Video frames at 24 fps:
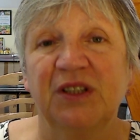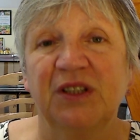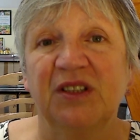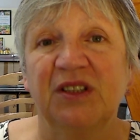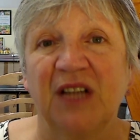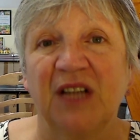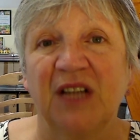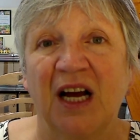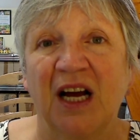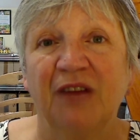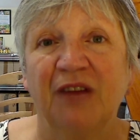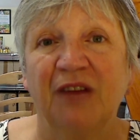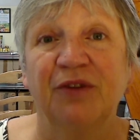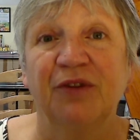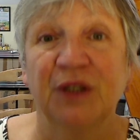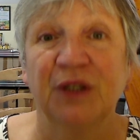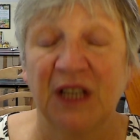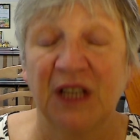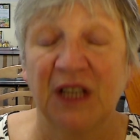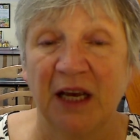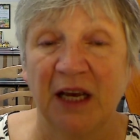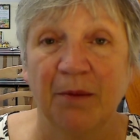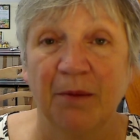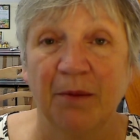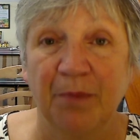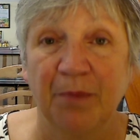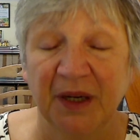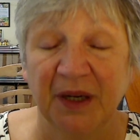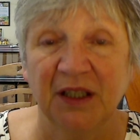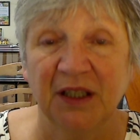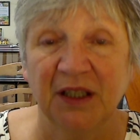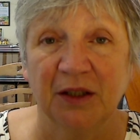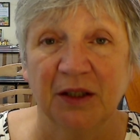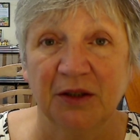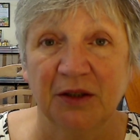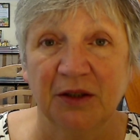staff and get
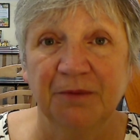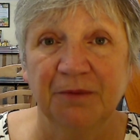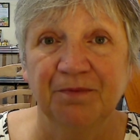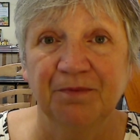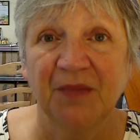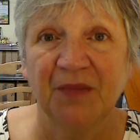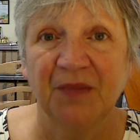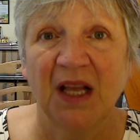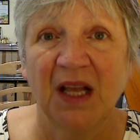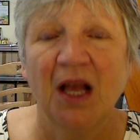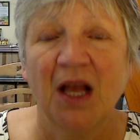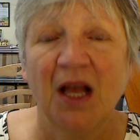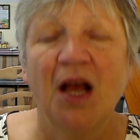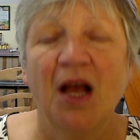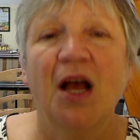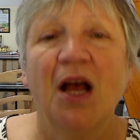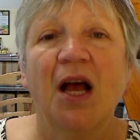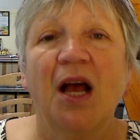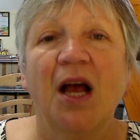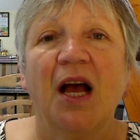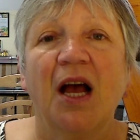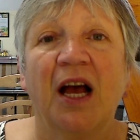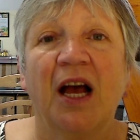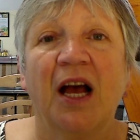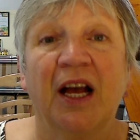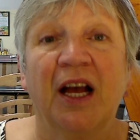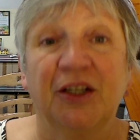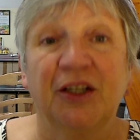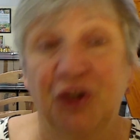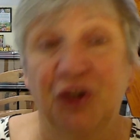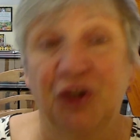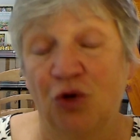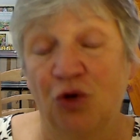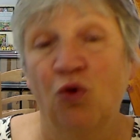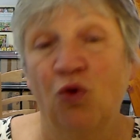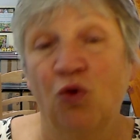bigger
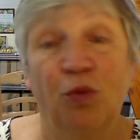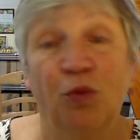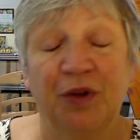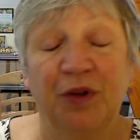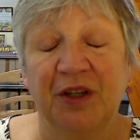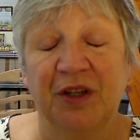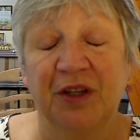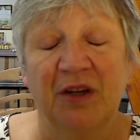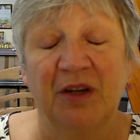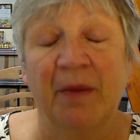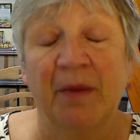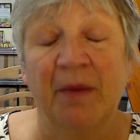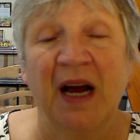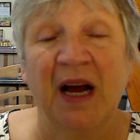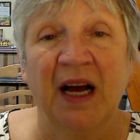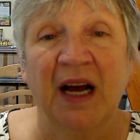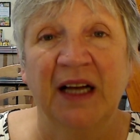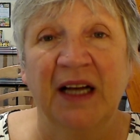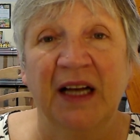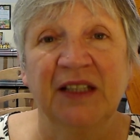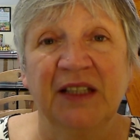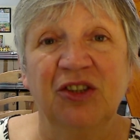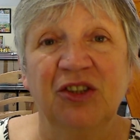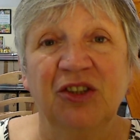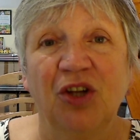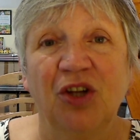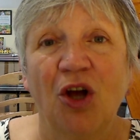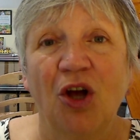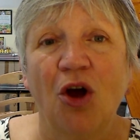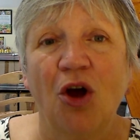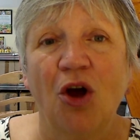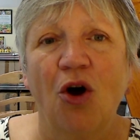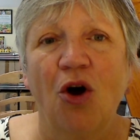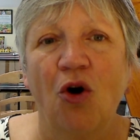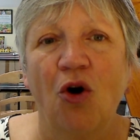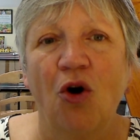to cope with the demand,
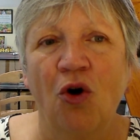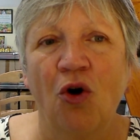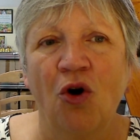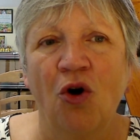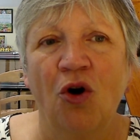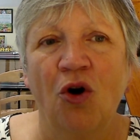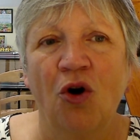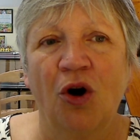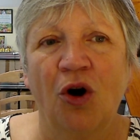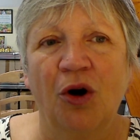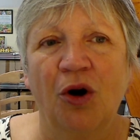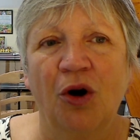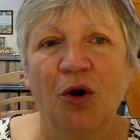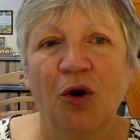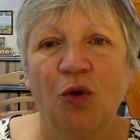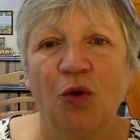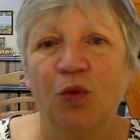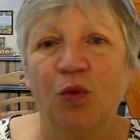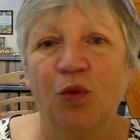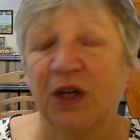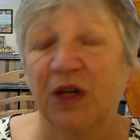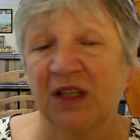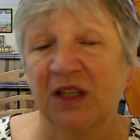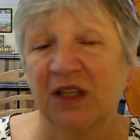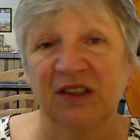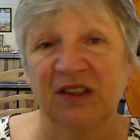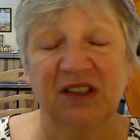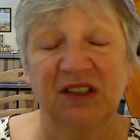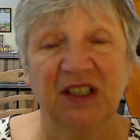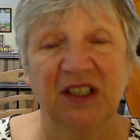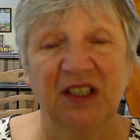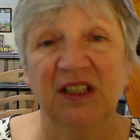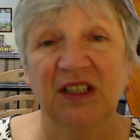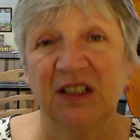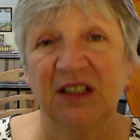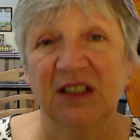or we can
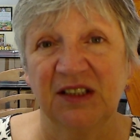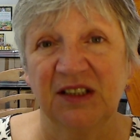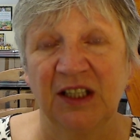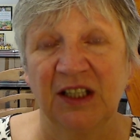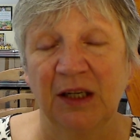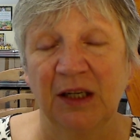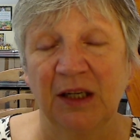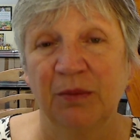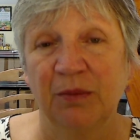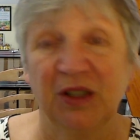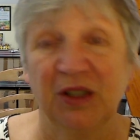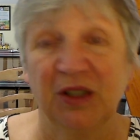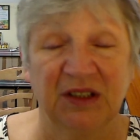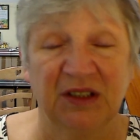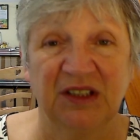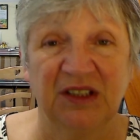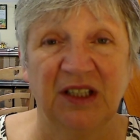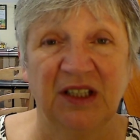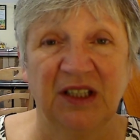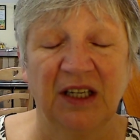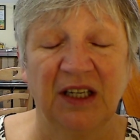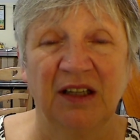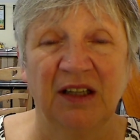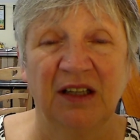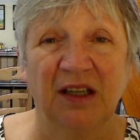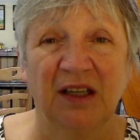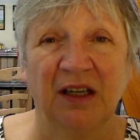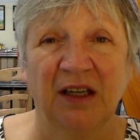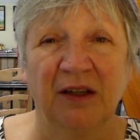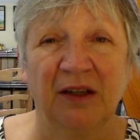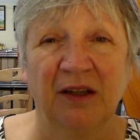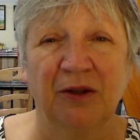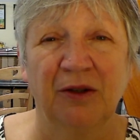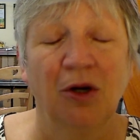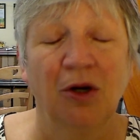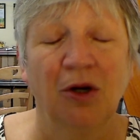stay the same and stay
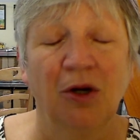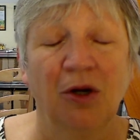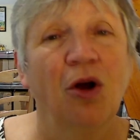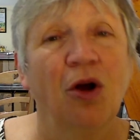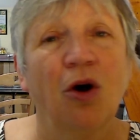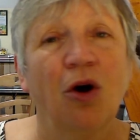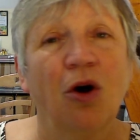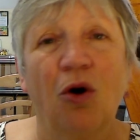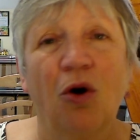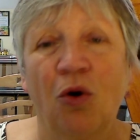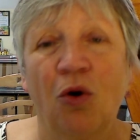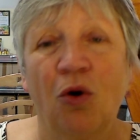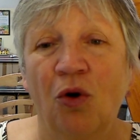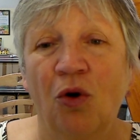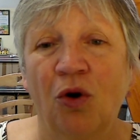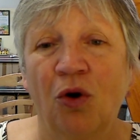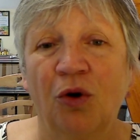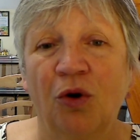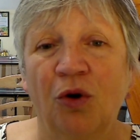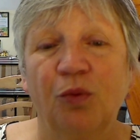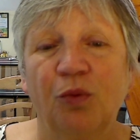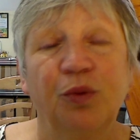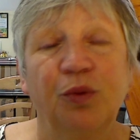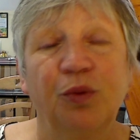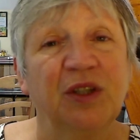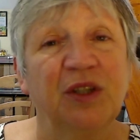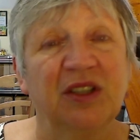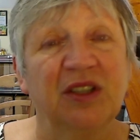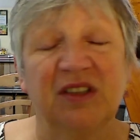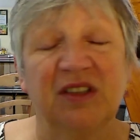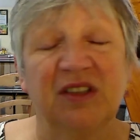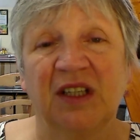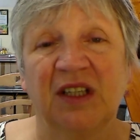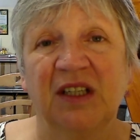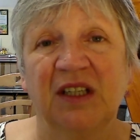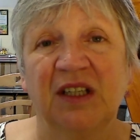there, or we
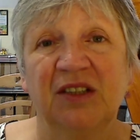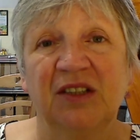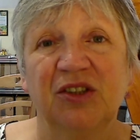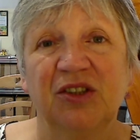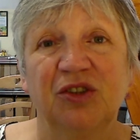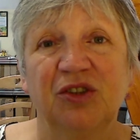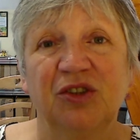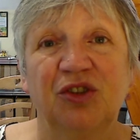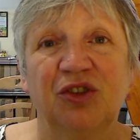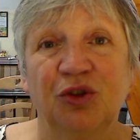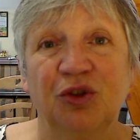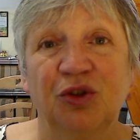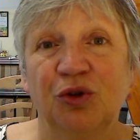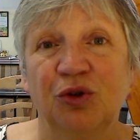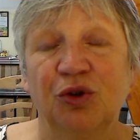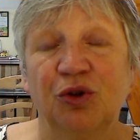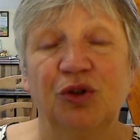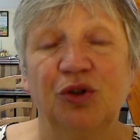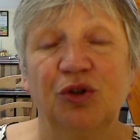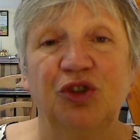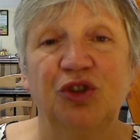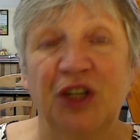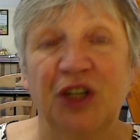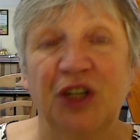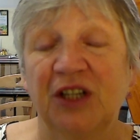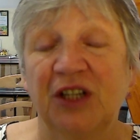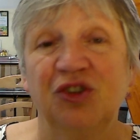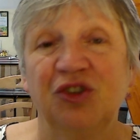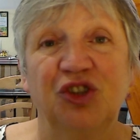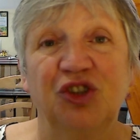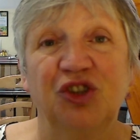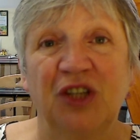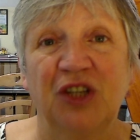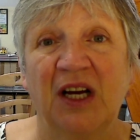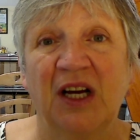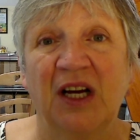decide to
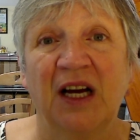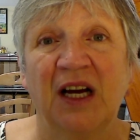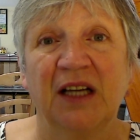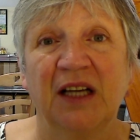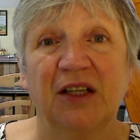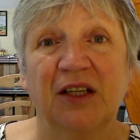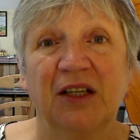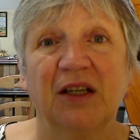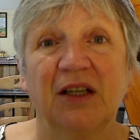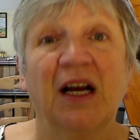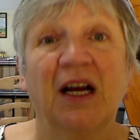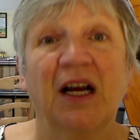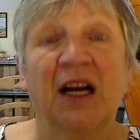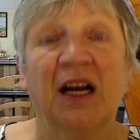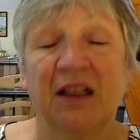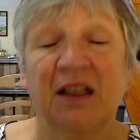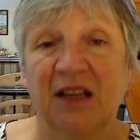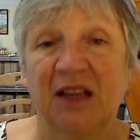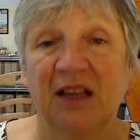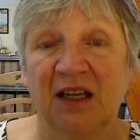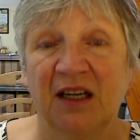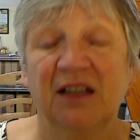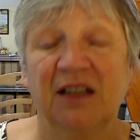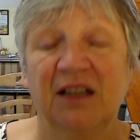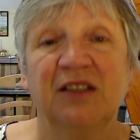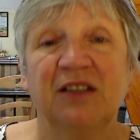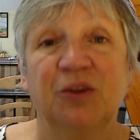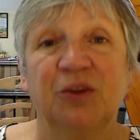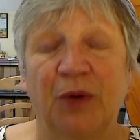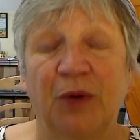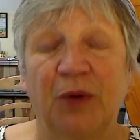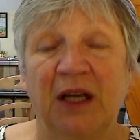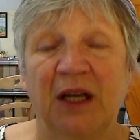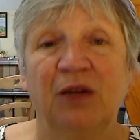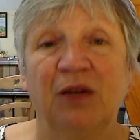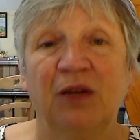change tack, and that is
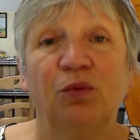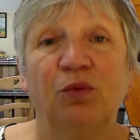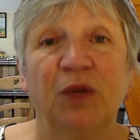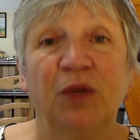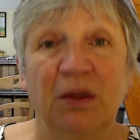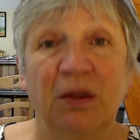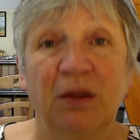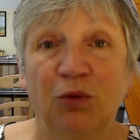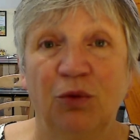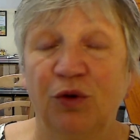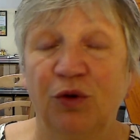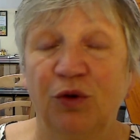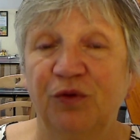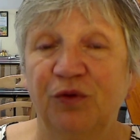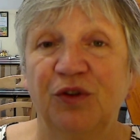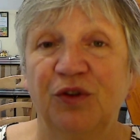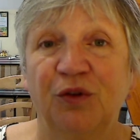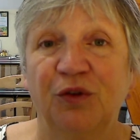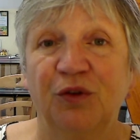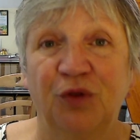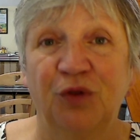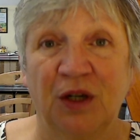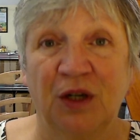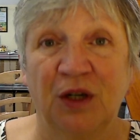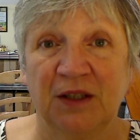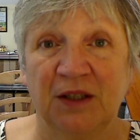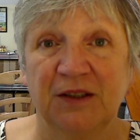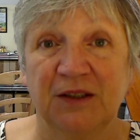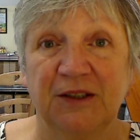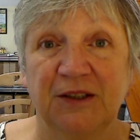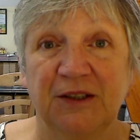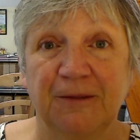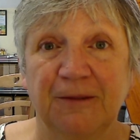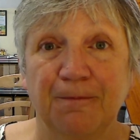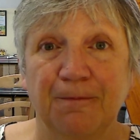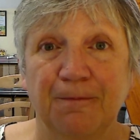when we moved to
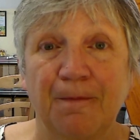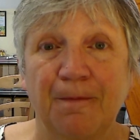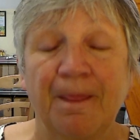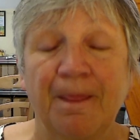France.